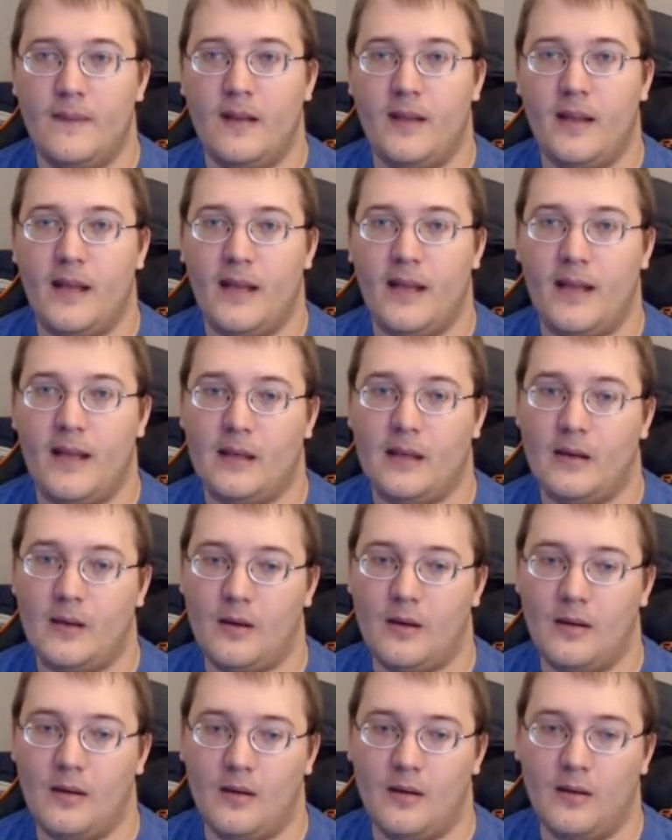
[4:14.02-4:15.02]

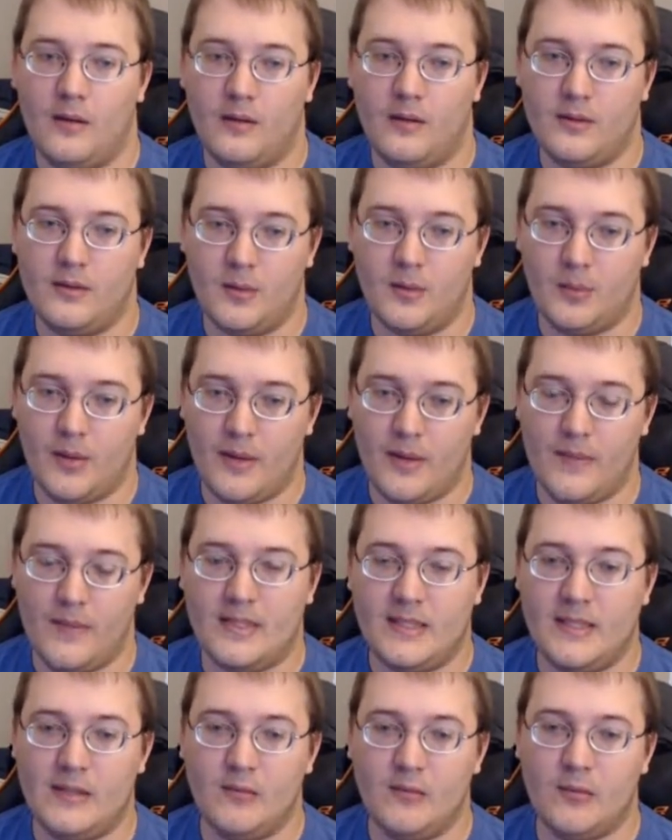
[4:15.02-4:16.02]
and
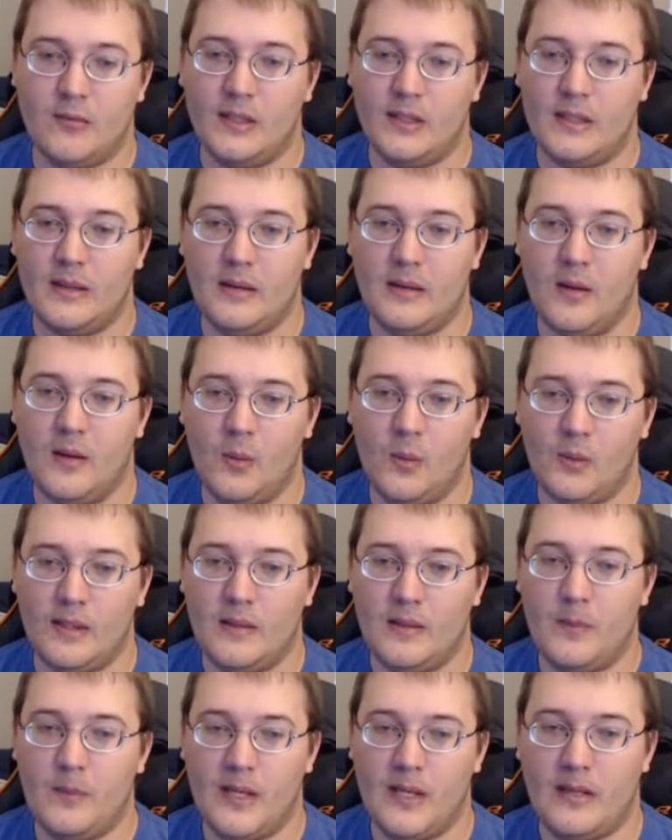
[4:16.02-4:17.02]
Supremacy really
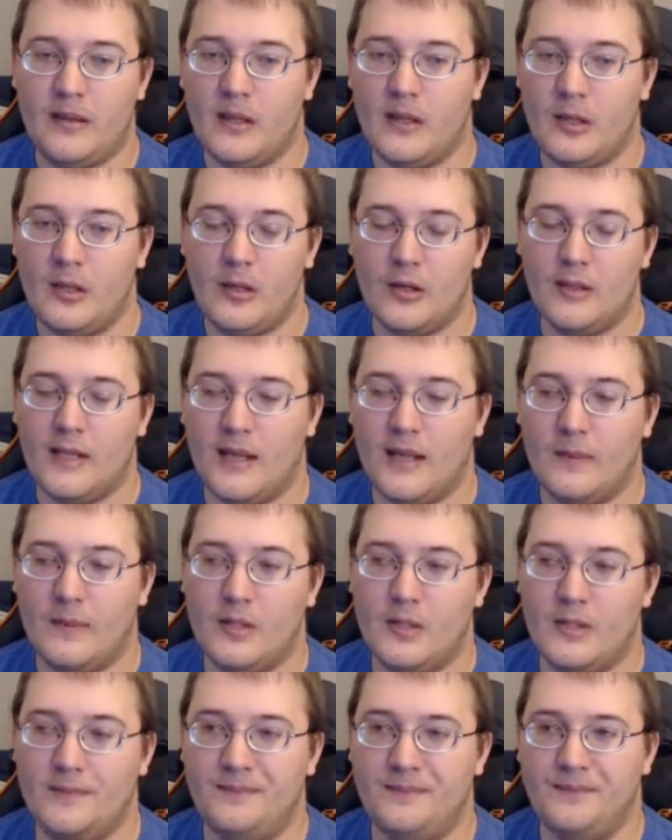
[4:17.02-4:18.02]
only being the good
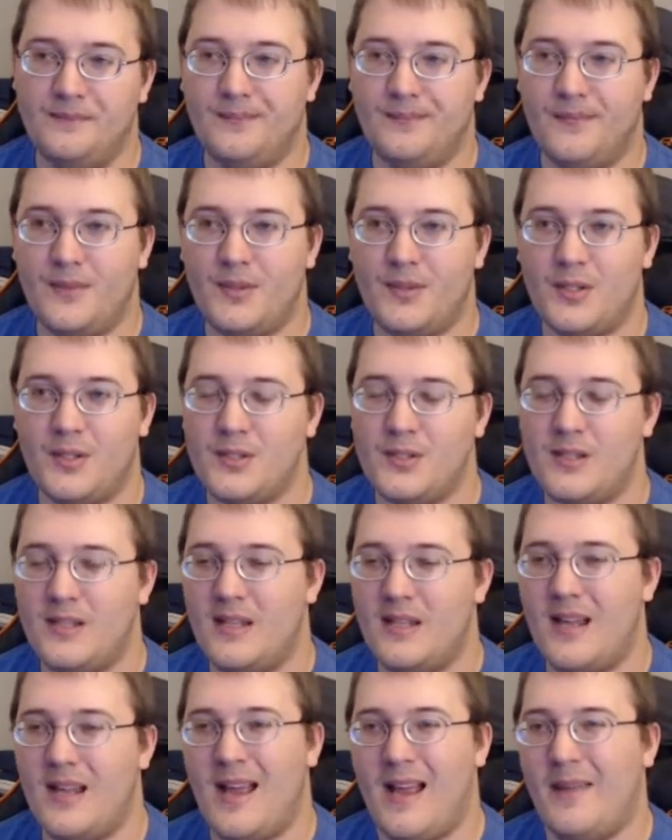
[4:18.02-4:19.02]
option, there's
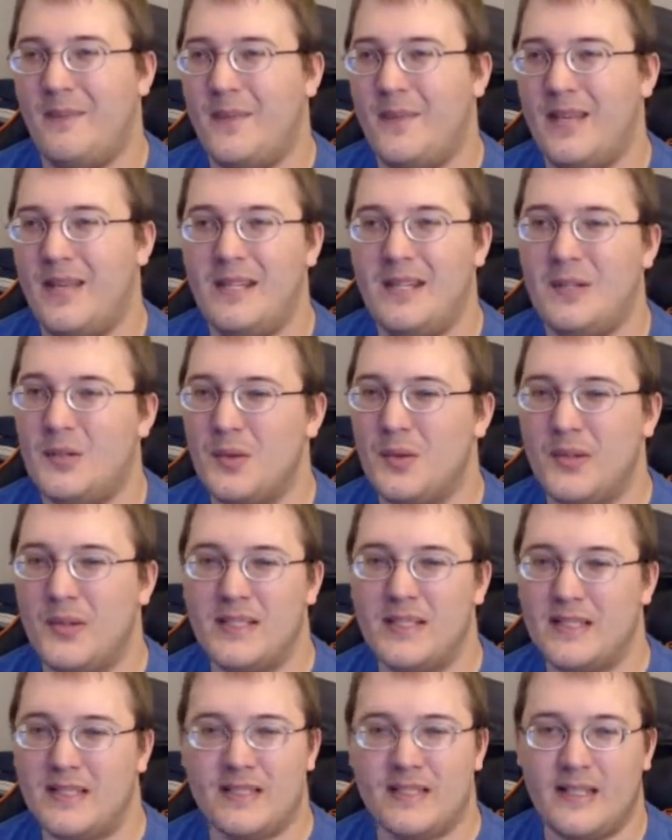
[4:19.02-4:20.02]
not many
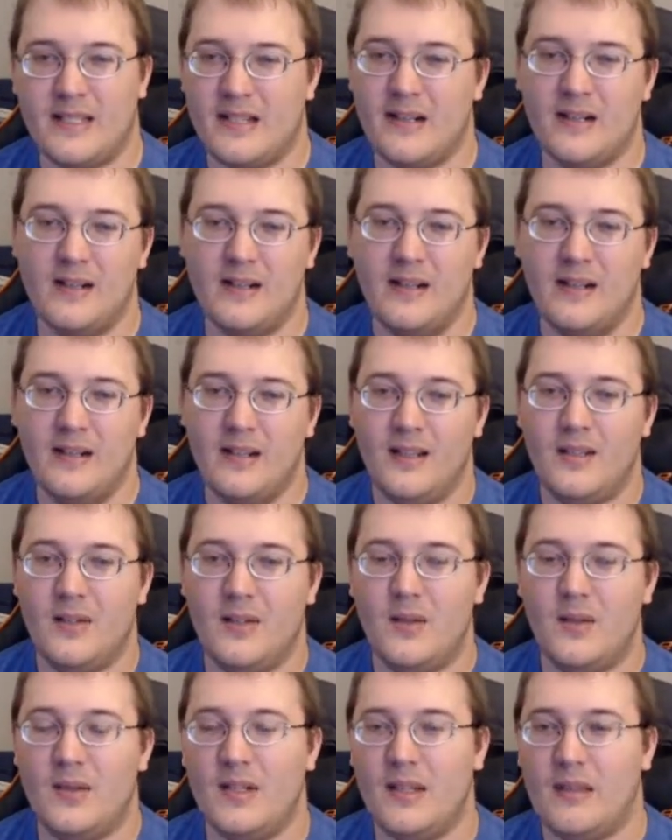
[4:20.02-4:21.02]
choices here.
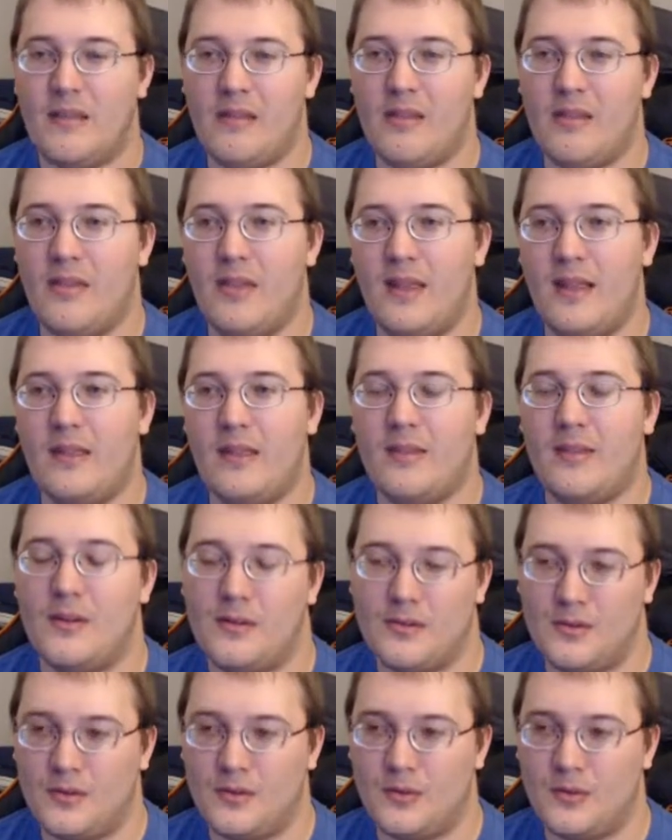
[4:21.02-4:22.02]
You can think
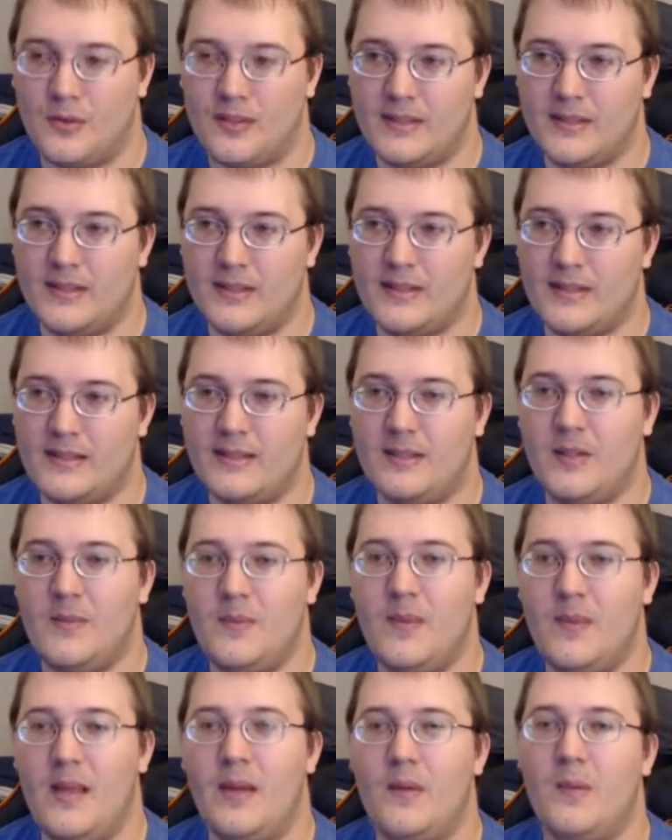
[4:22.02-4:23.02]
there's choices,
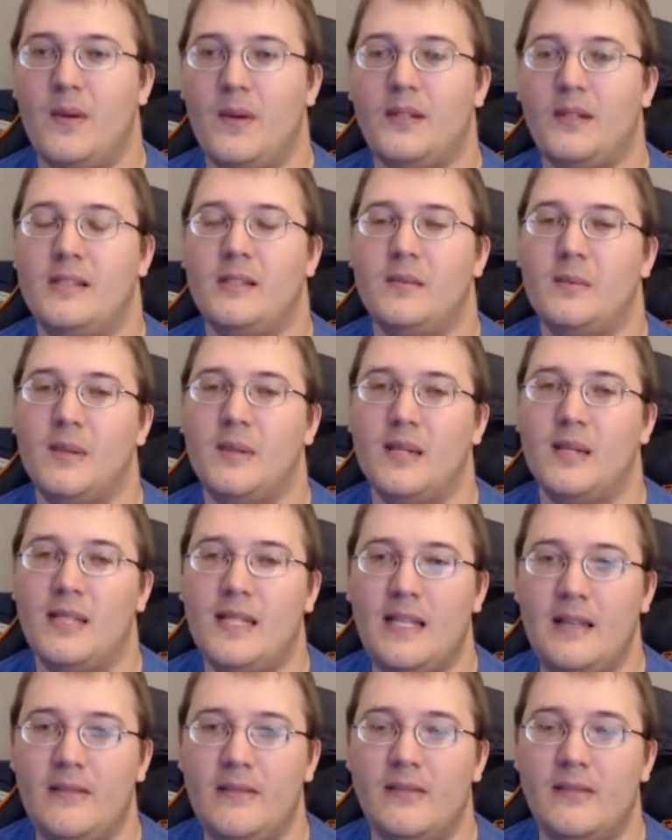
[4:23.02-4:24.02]
you may want to
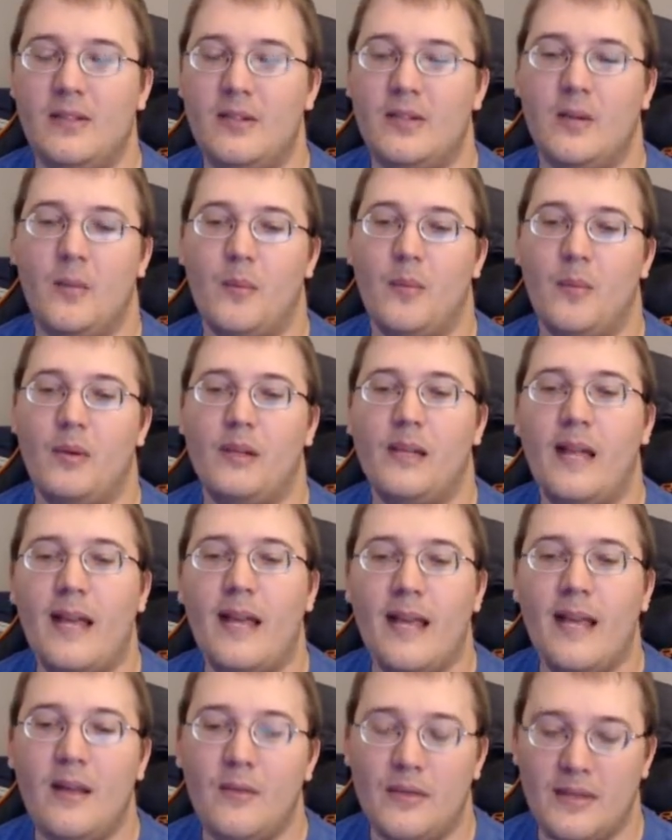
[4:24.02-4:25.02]
believe, and you can
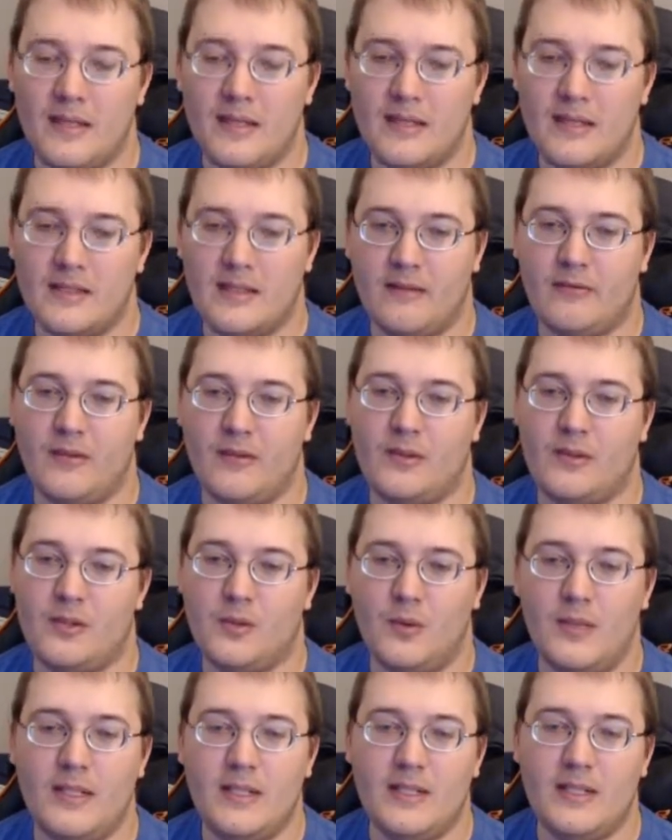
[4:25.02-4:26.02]
play with these different
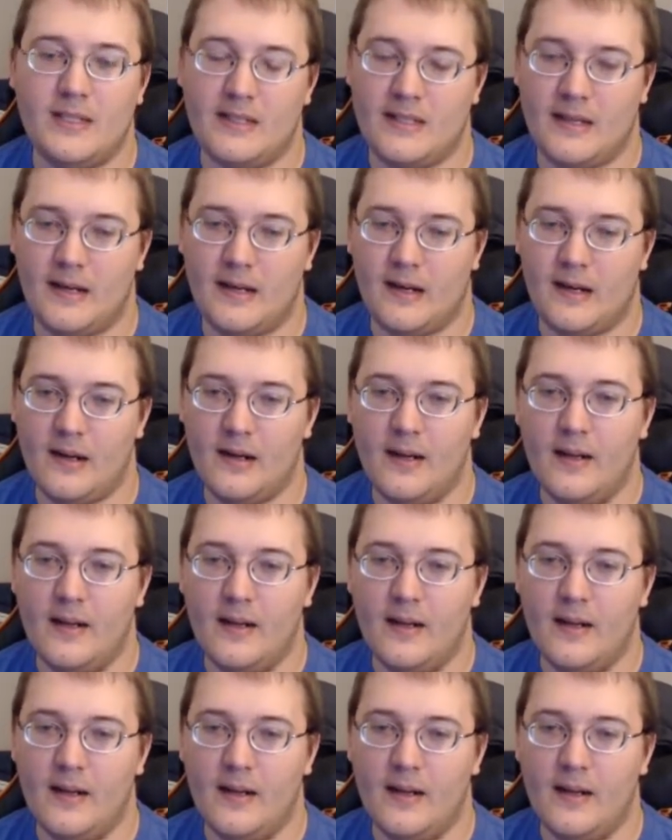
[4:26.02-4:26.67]
choices here,